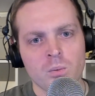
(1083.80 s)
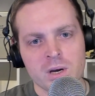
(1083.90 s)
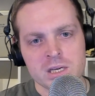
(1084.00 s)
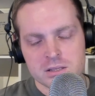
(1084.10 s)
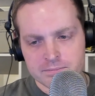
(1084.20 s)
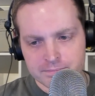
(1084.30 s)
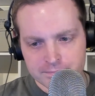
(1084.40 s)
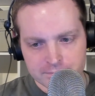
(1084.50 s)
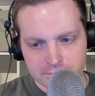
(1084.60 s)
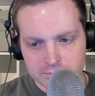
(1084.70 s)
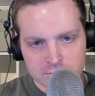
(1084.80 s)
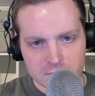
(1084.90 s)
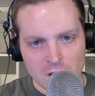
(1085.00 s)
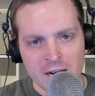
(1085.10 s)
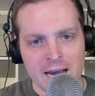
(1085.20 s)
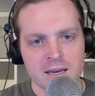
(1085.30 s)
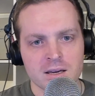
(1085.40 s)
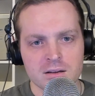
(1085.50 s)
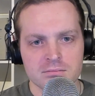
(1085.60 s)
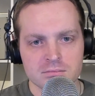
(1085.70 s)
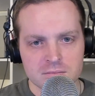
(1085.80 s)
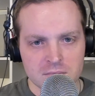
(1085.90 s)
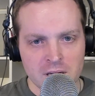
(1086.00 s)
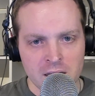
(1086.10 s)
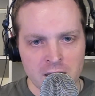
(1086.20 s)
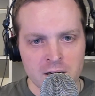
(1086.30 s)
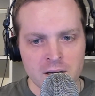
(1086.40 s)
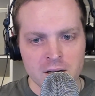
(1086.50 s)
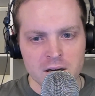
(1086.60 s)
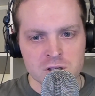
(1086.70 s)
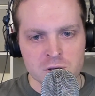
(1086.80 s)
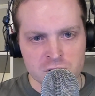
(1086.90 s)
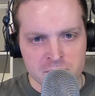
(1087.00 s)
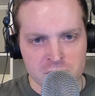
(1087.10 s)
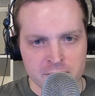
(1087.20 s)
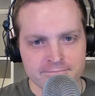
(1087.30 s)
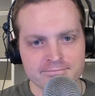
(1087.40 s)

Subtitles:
with a like and subscription.